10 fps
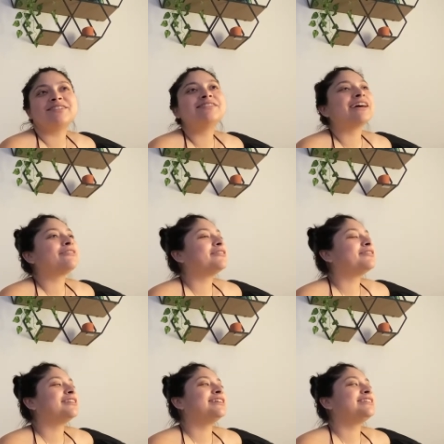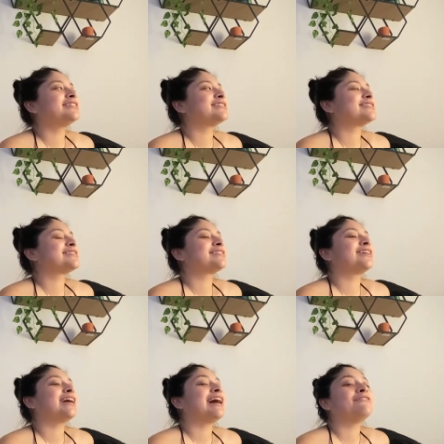like we really just
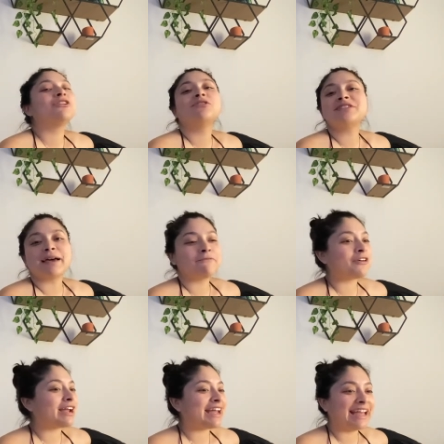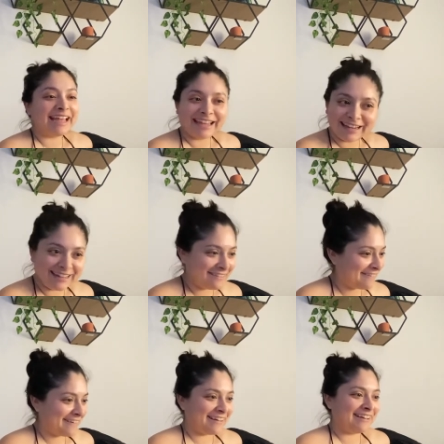have no time for
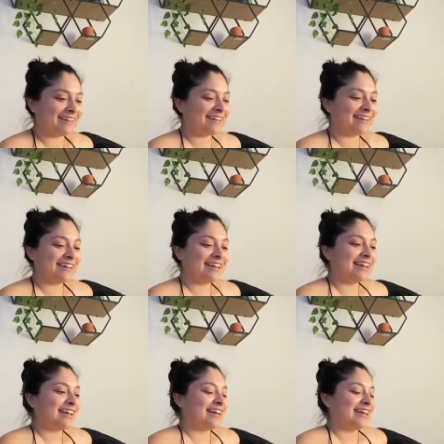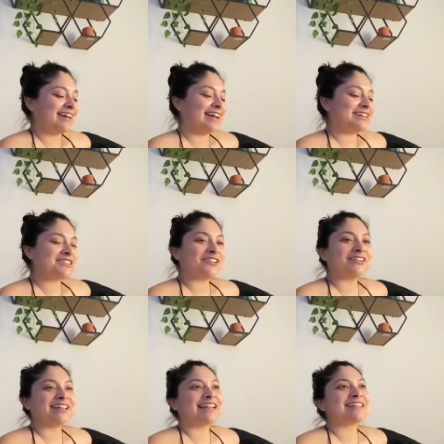anything and i just don't
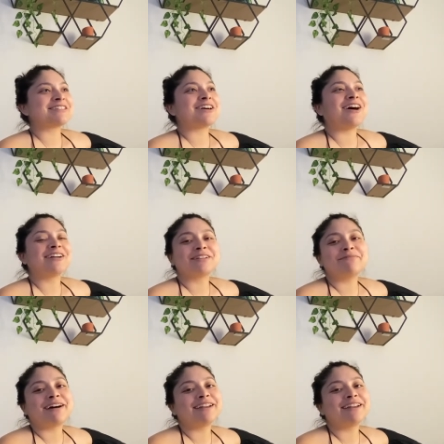think that's talked about